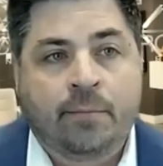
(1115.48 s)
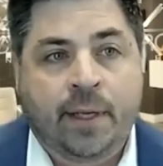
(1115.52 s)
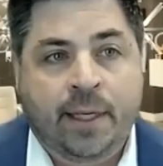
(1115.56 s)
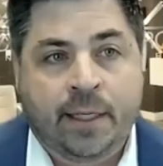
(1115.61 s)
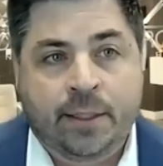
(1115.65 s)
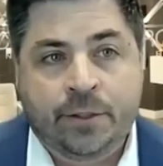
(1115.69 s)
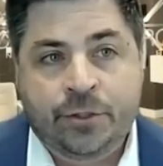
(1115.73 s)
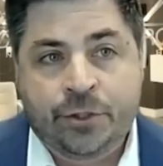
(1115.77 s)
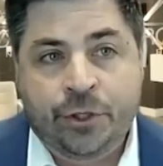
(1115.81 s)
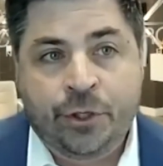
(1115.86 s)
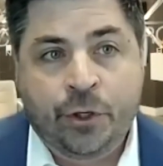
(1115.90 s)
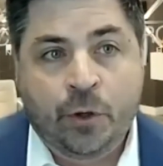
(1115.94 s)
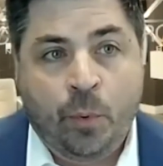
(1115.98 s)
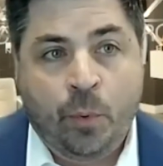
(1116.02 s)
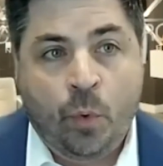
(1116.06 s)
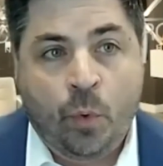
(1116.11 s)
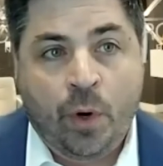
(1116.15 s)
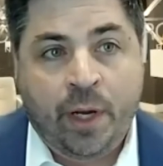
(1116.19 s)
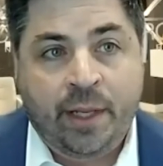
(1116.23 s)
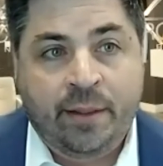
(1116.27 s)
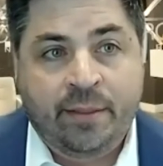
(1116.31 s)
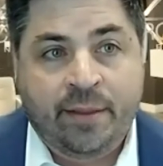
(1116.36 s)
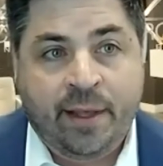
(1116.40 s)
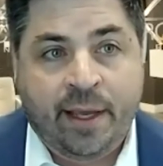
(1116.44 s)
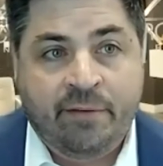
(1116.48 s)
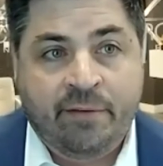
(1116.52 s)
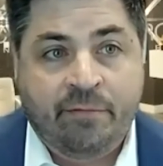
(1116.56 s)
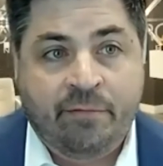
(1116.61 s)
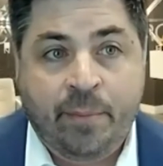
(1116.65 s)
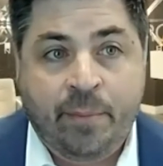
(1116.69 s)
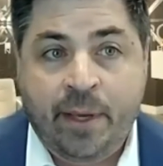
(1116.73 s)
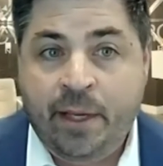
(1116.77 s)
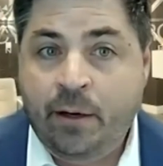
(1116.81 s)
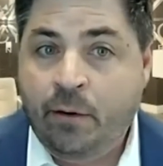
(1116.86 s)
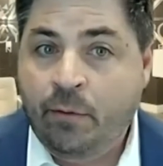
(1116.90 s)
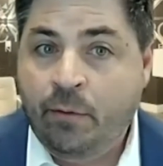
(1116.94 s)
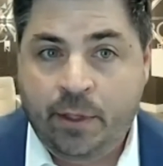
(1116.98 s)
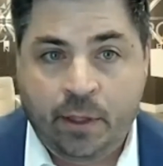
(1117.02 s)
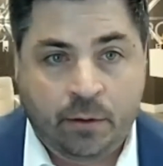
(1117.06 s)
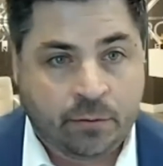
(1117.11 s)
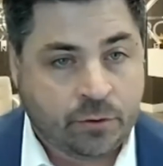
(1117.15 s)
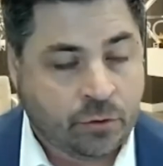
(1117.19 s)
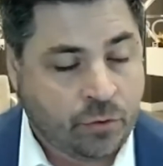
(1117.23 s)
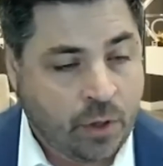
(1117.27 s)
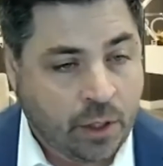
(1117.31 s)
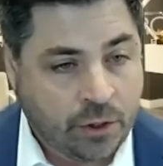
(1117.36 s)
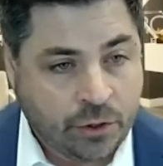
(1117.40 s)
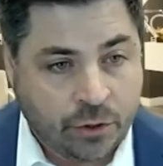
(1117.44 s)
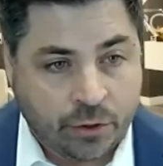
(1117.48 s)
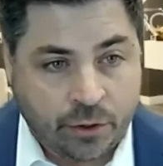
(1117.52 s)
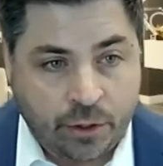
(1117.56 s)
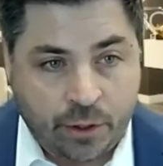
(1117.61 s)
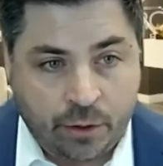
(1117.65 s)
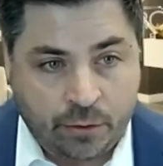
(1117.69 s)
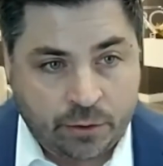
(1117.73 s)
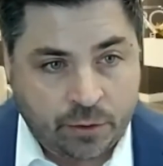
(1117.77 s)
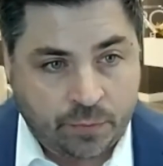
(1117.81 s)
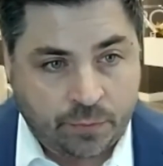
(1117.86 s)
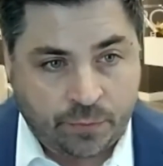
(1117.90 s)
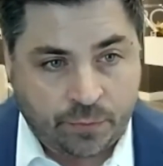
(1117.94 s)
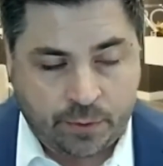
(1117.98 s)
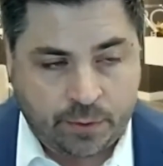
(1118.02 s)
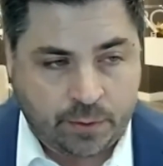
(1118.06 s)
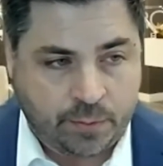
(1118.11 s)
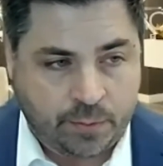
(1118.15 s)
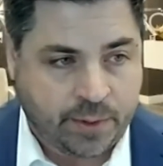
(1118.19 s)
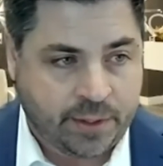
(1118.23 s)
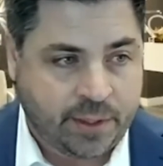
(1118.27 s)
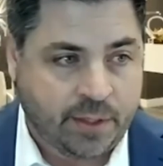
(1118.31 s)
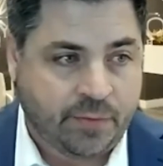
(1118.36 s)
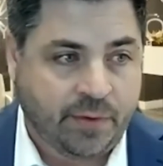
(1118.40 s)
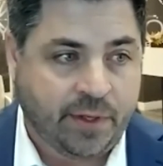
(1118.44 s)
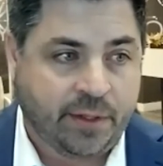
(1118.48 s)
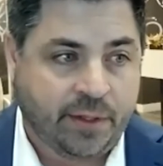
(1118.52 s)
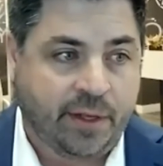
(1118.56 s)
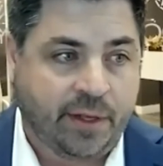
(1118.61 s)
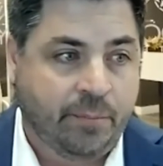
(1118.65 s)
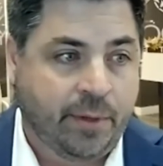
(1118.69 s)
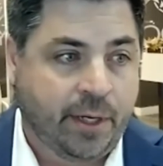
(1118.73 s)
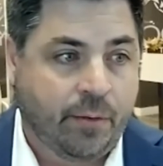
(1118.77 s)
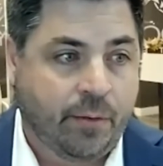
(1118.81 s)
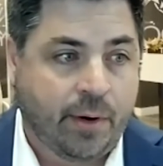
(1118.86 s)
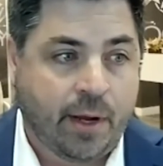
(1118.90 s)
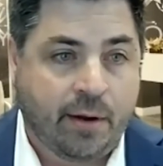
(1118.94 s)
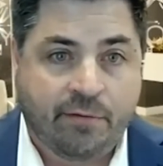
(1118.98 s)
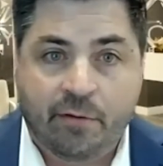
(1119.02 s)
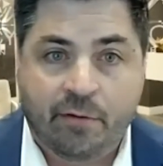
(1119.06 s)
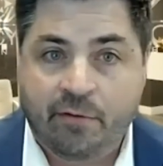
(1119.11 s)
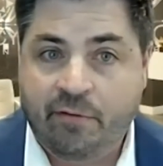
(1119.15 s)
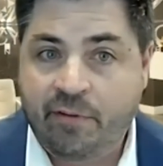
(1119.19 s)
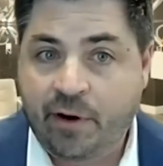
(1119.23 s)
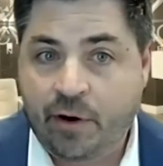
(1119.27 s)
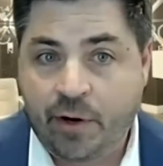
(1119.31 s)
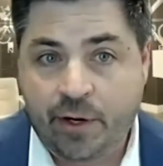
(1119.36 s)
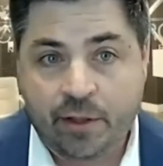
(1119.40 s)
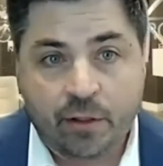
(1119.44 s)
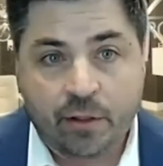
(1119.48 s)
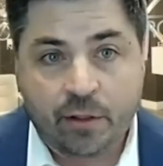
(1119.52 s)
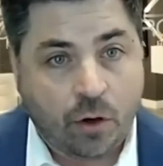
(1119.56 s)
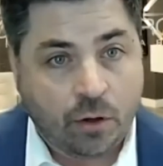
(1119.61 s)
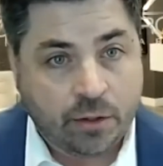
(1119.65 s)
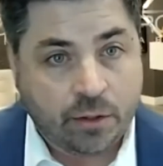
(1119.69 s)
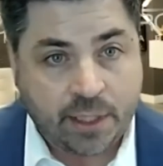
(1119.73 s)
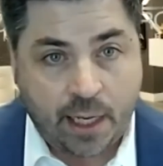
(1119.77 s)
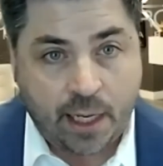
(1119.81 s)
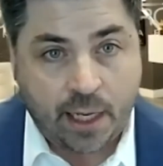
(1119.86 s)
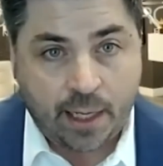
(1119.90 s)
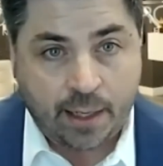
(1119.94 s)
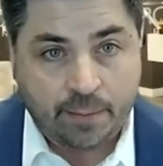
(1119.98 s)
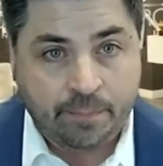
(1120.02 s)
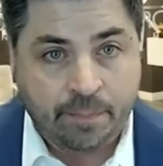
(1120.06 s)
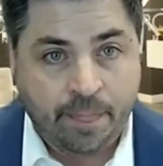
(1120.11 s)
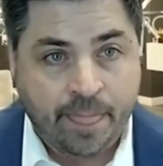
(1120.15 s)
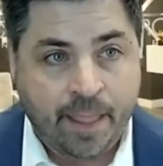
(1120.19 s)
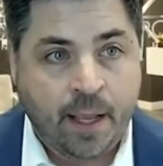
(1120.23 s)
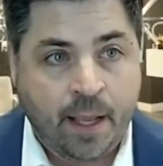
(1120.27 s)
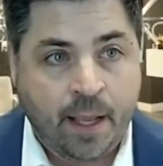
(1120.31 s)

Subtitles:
And to your point, they've been, structured notes specifically have been around for a very long time.